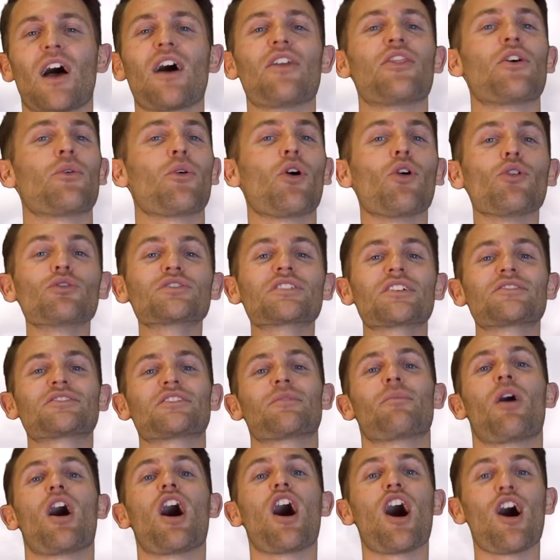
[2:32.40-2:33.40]
There are also
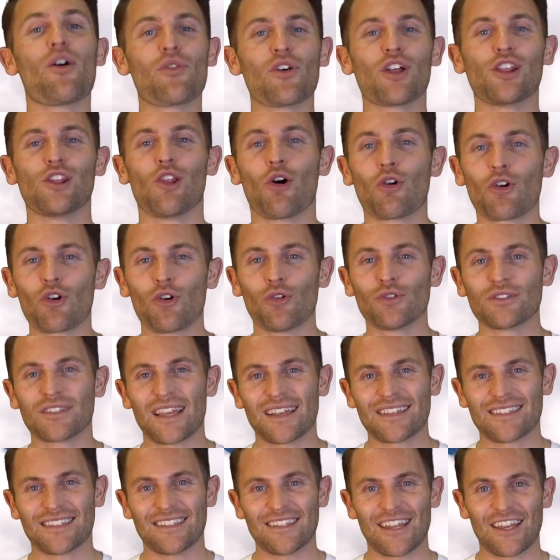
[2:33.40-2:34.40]
some other longer haul
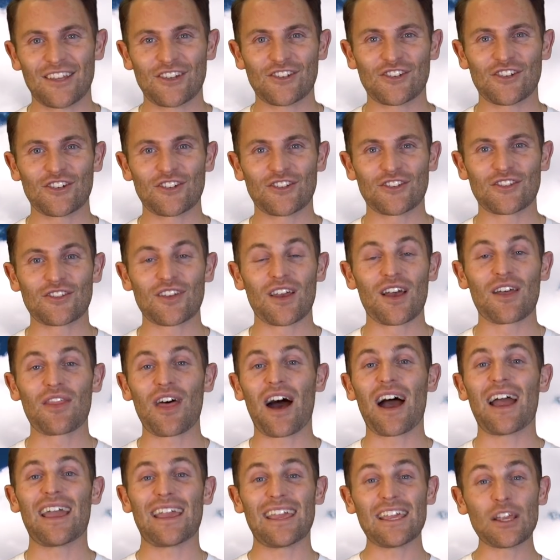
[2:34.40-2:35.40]
destinations
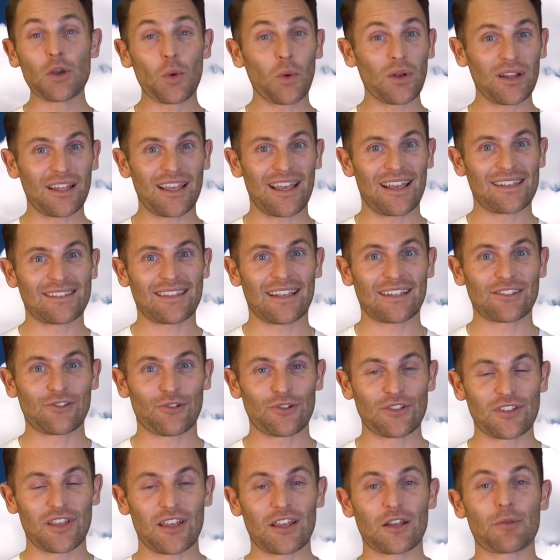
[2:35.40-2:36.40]
that are equally as
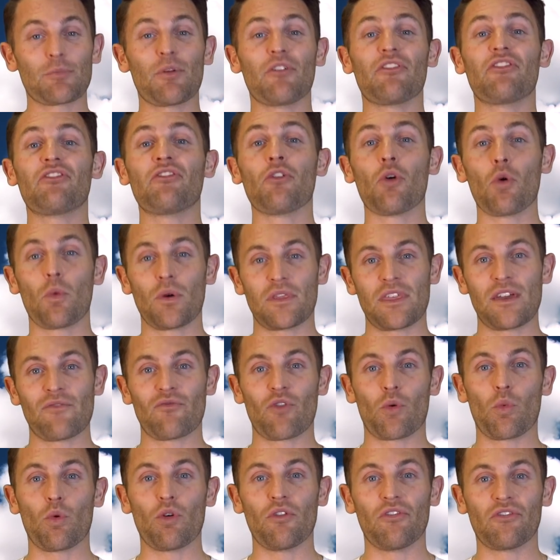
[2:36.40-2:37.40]
exotic but fall within
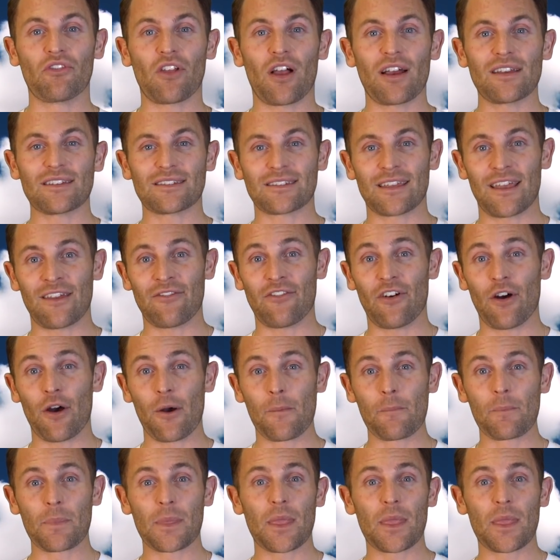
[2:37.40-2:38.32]
Reward Flight Saver.